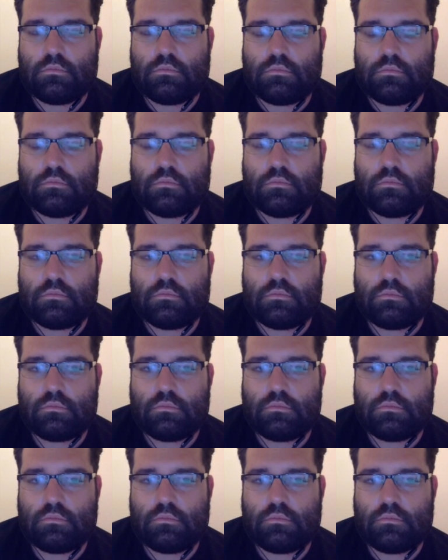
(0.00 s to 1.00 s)

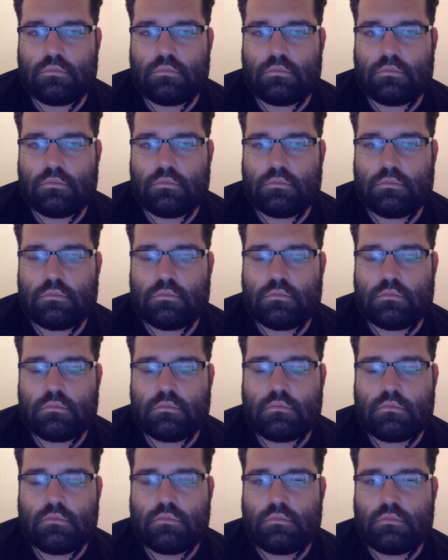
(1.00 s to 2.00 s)

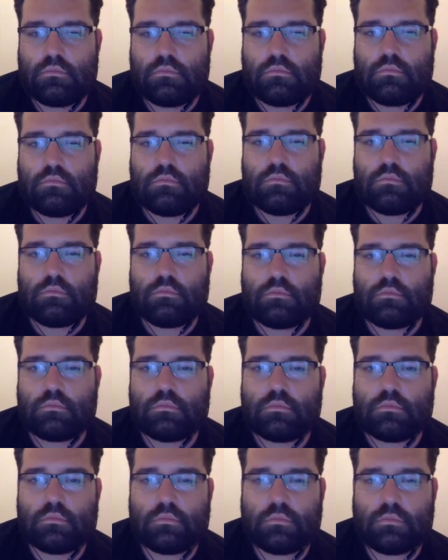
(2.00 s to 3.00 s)

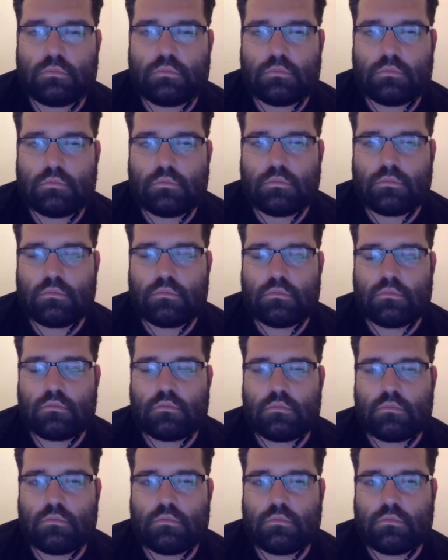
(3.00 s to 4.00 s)

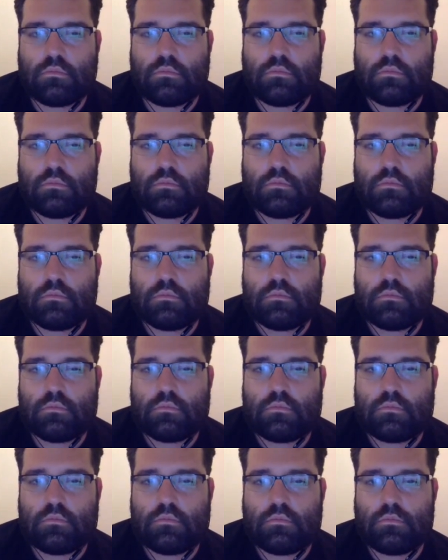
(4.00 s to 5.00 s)

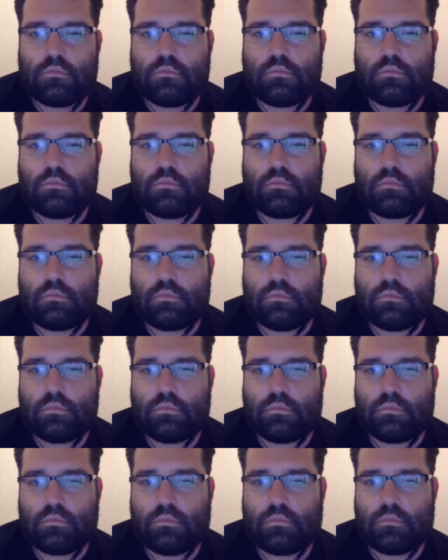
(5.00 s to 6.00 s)

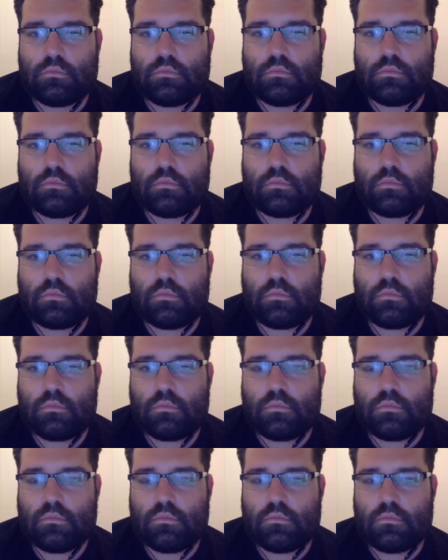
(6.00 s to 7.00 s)

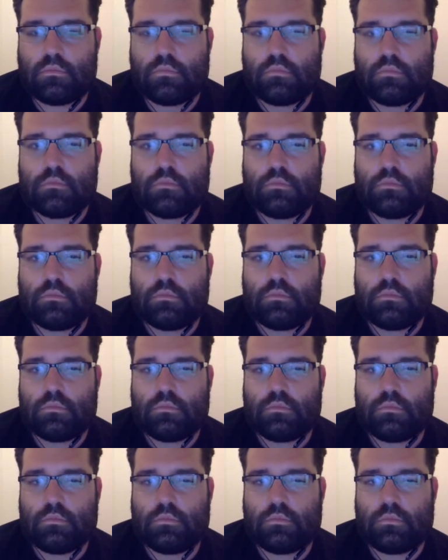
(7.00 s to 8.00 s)
(silent)